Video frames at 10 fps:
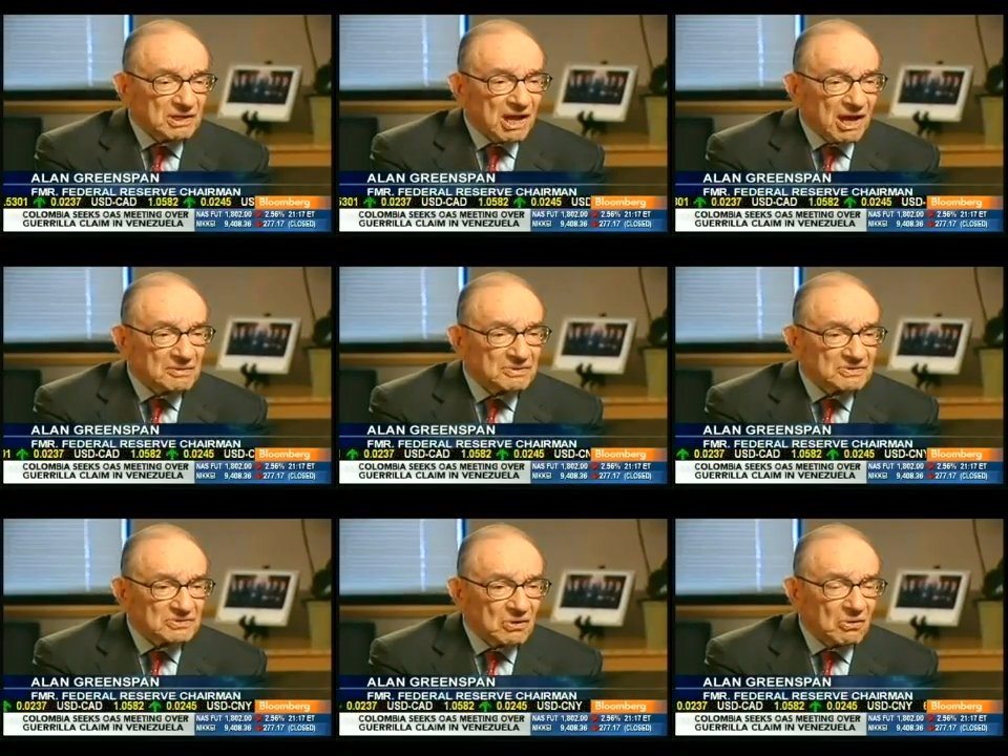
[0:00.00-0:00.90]
what
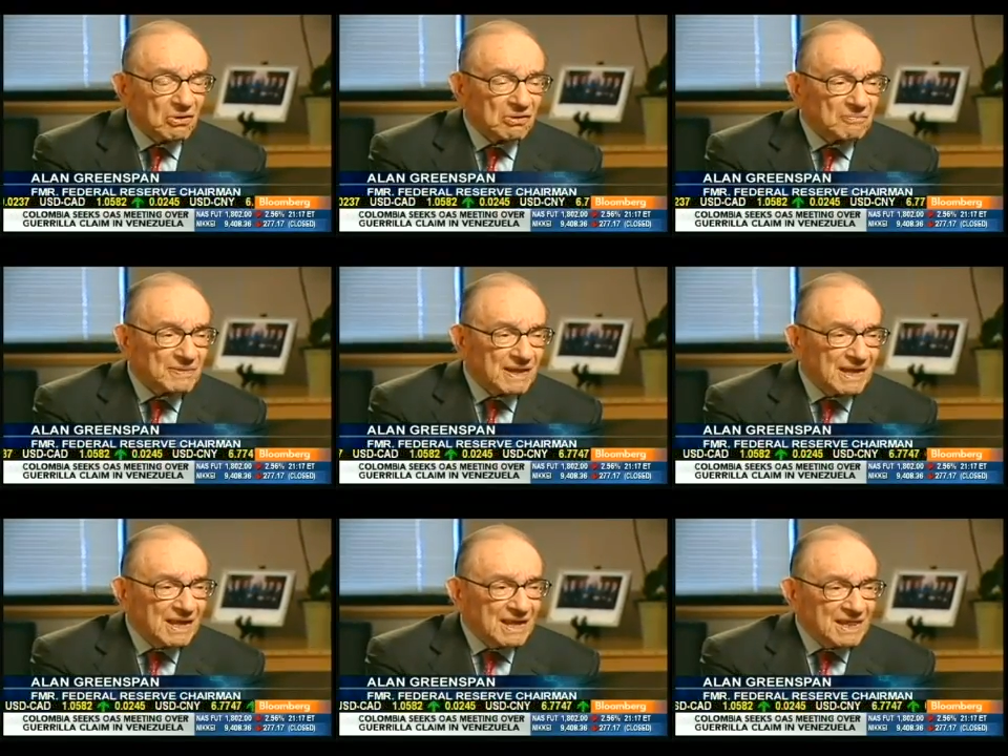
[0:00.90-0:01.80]
economists
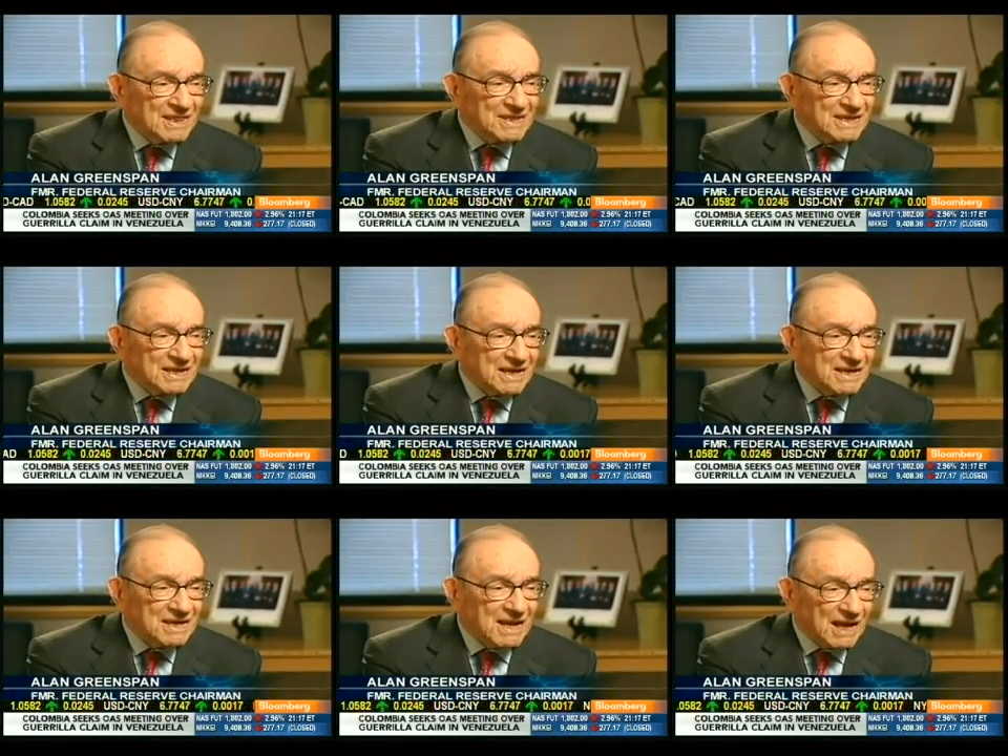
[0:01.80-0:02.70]
call
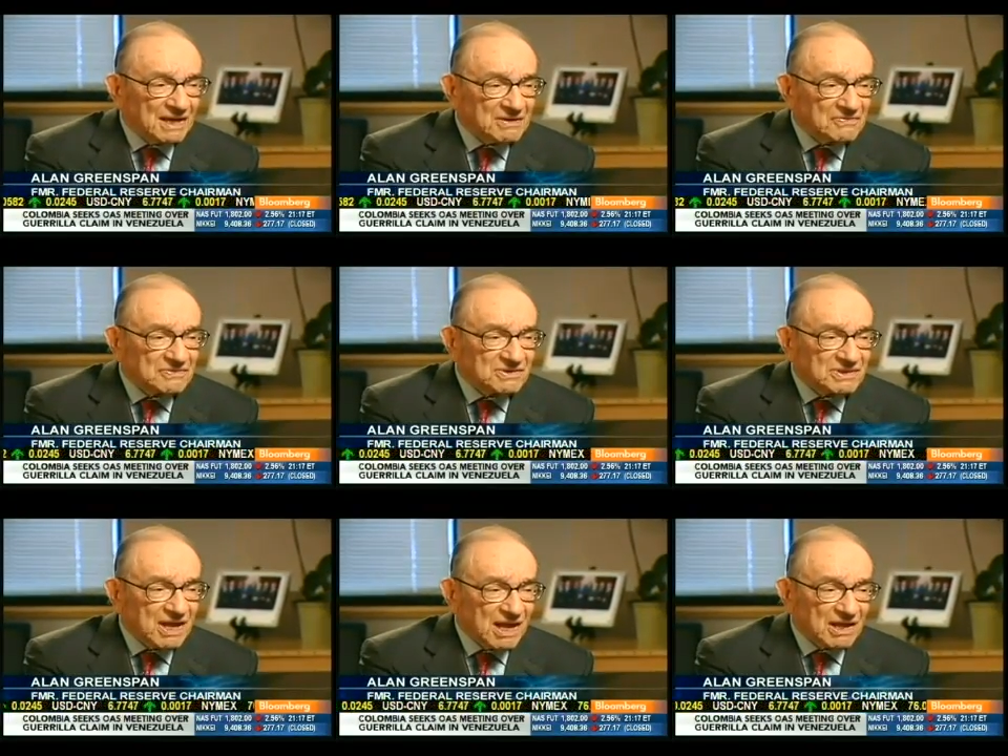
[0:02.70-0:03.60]
the
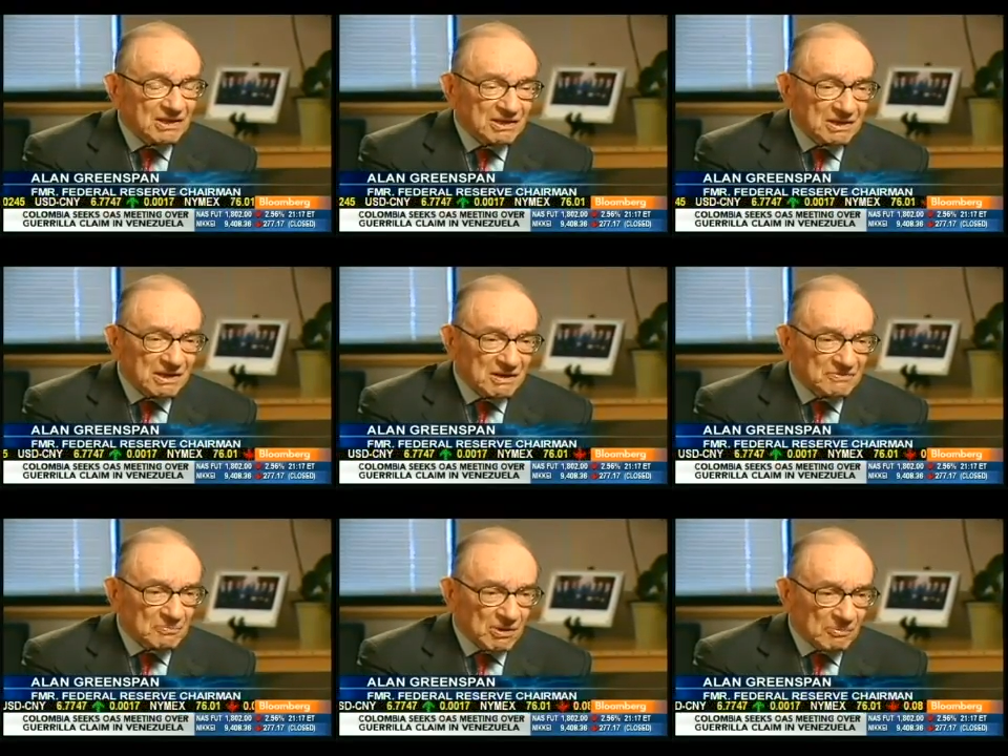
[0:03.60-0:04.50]
negative tail
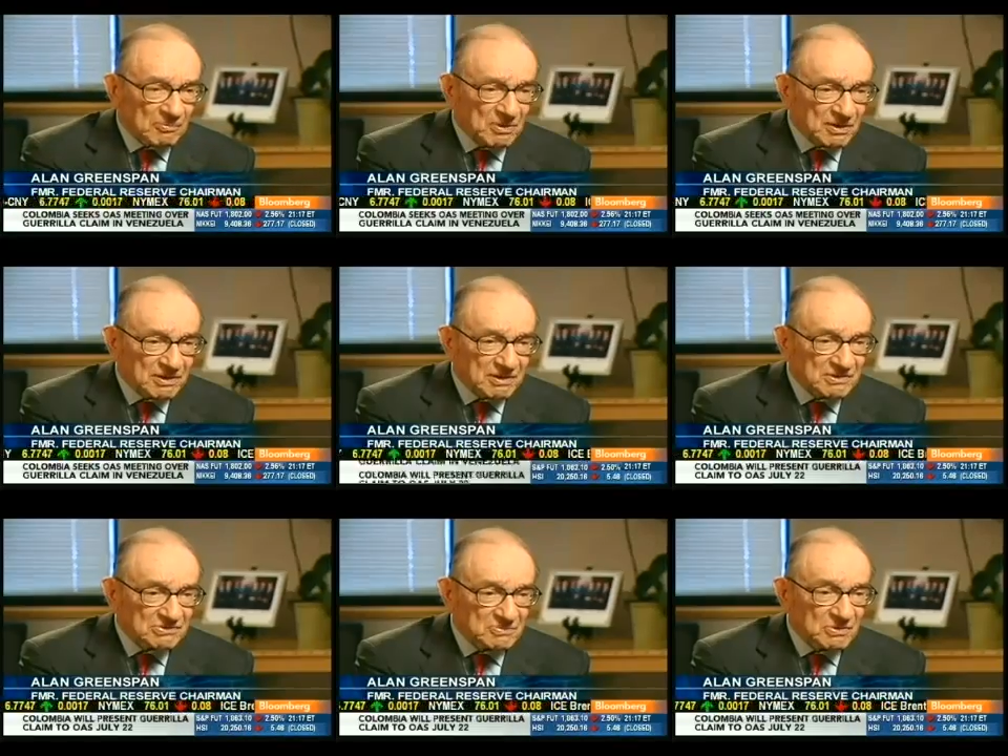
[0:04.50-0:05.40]
of the
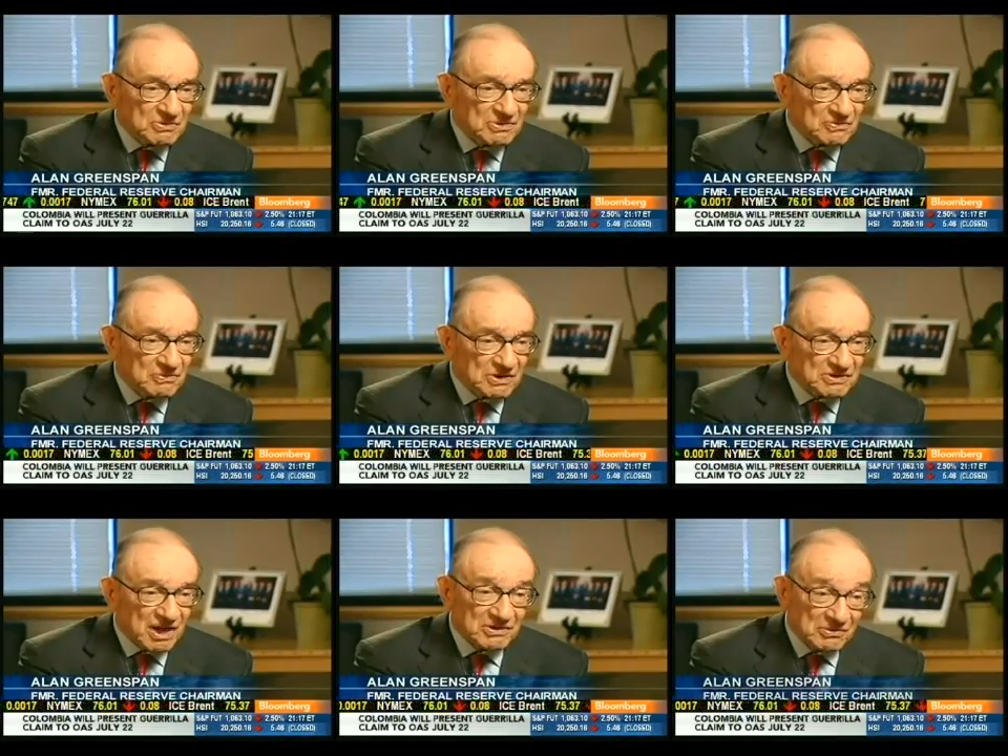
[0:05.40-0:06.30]
probability distribution
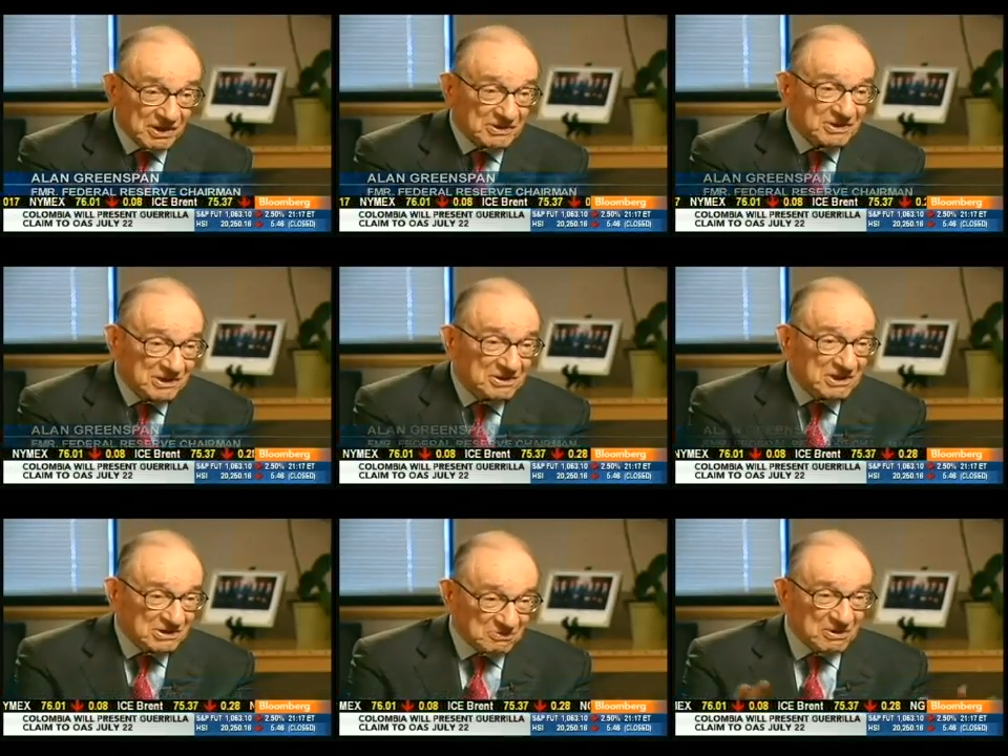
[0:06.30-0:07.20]
of risk. I know that
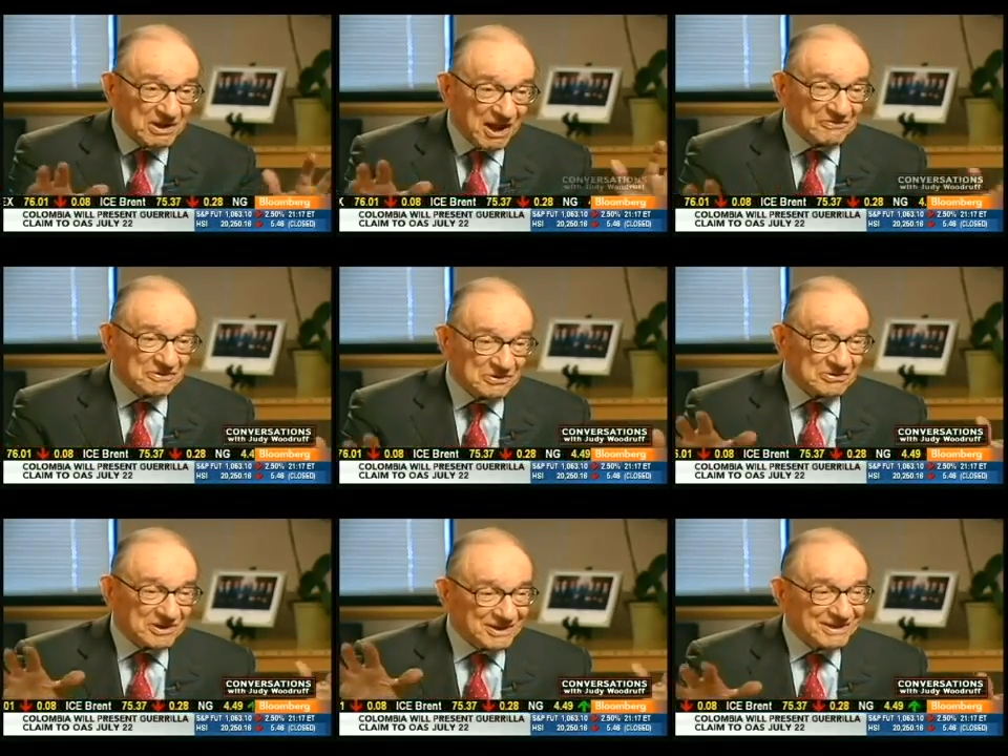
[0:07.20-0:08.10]
it's pretty
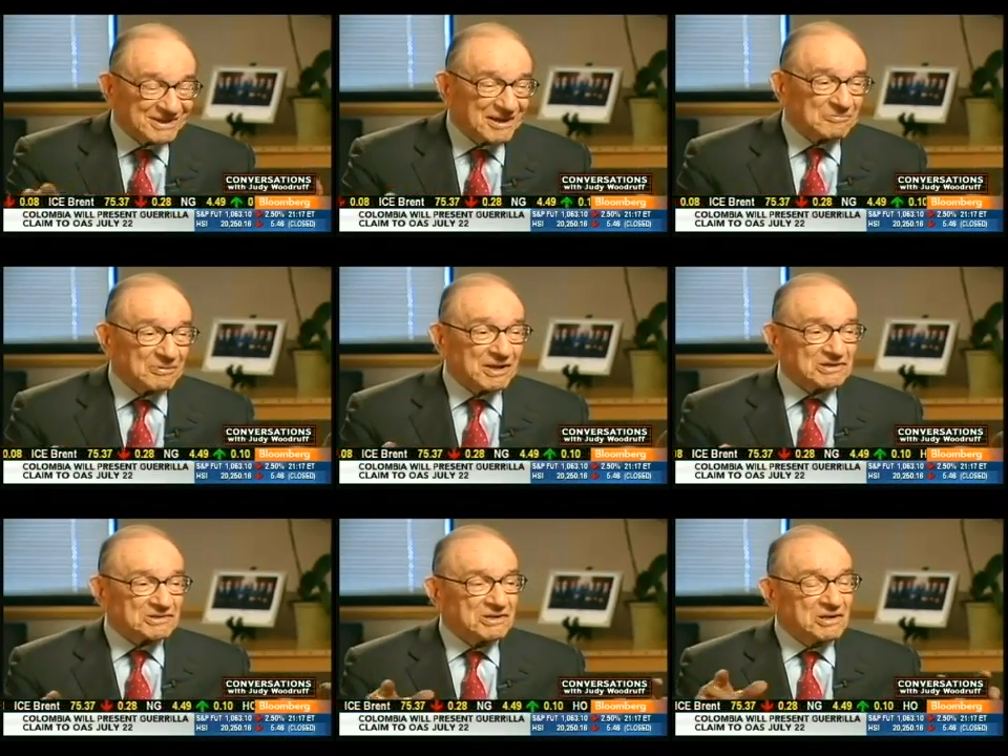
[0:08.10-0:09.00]
highfalutin and
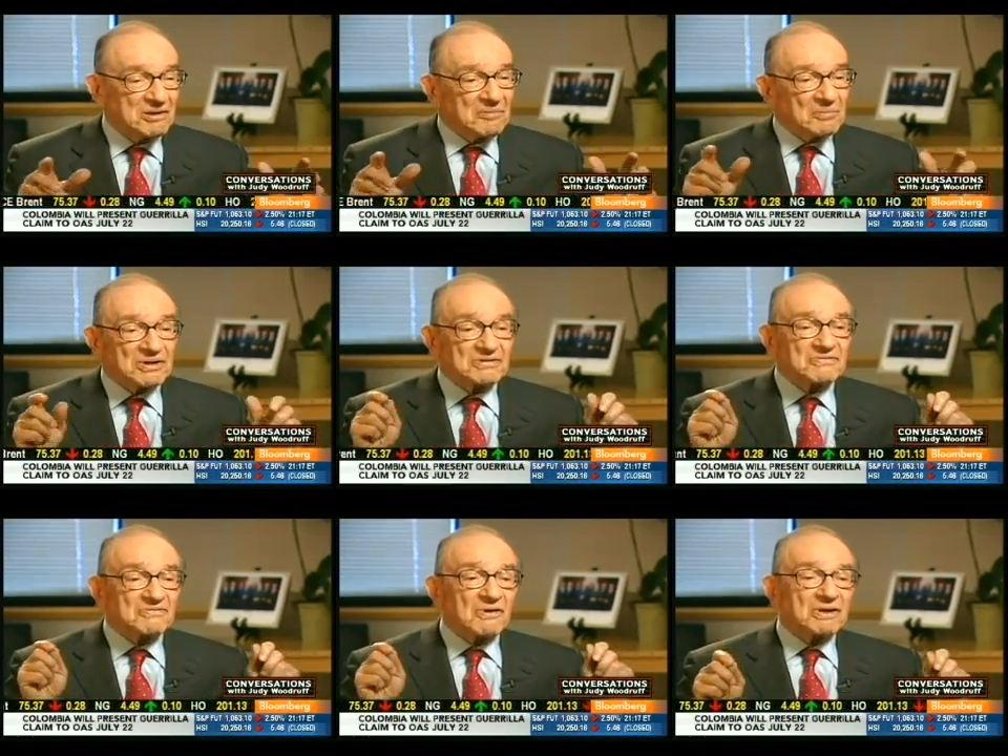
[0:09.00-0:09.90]
complex,
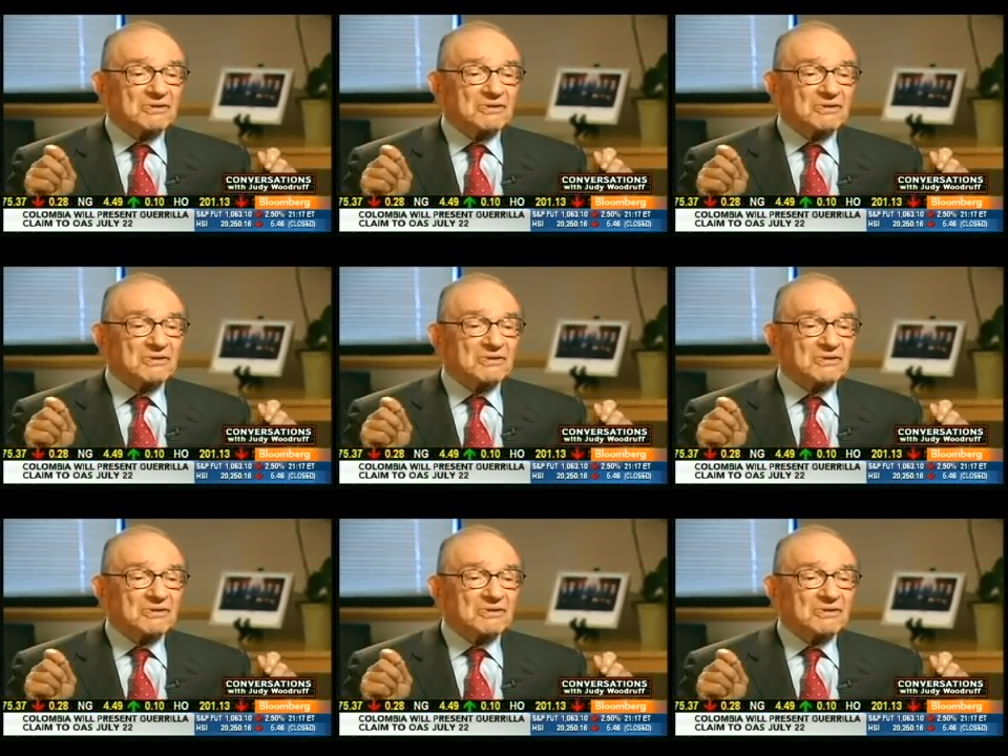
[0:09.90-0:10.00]
but it's